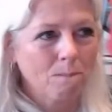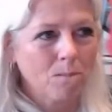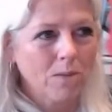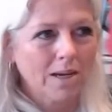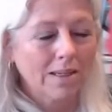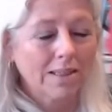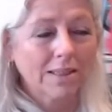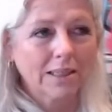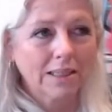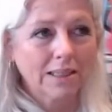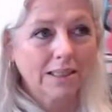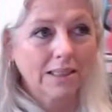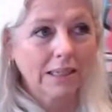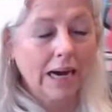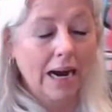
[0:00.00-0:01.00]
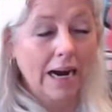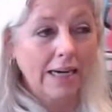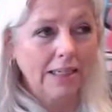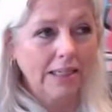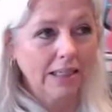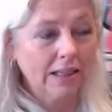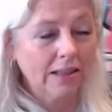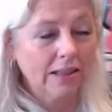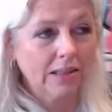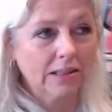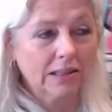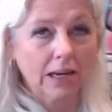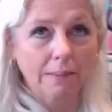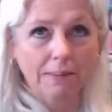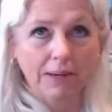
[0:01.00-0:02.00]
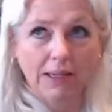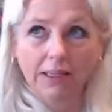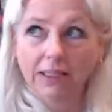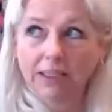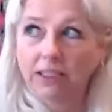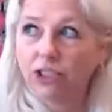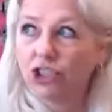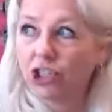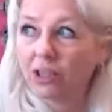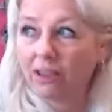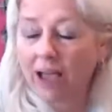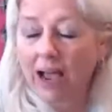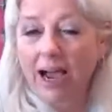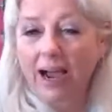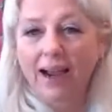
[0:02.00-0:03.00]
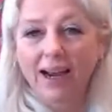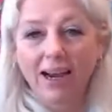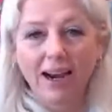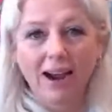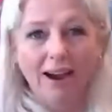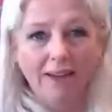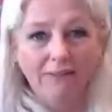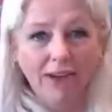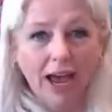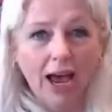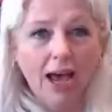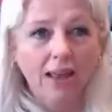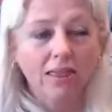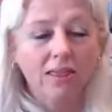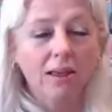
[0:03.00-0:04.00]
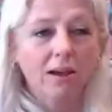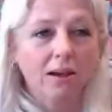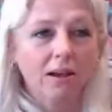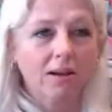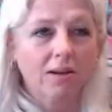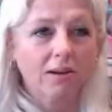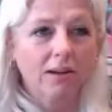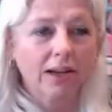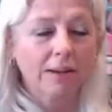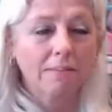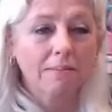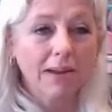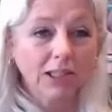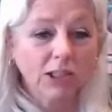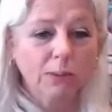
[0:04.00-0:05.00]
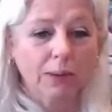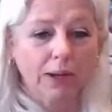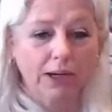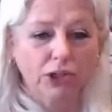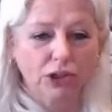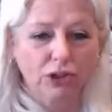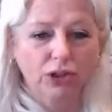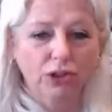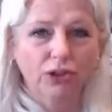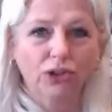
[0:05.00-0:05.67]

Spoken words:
since I did the summit in July, I have had the immense pleasure